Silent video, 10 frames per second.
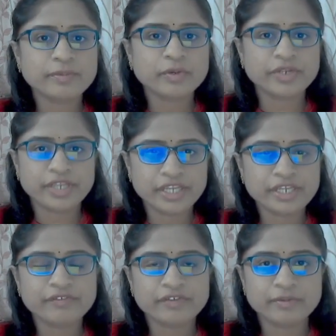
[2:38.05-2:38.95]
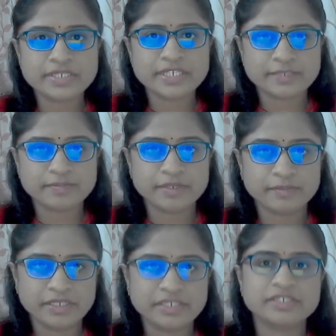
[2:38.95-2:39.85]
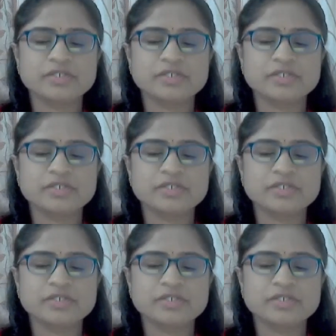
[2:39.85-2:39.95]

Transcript: about air from his experiments?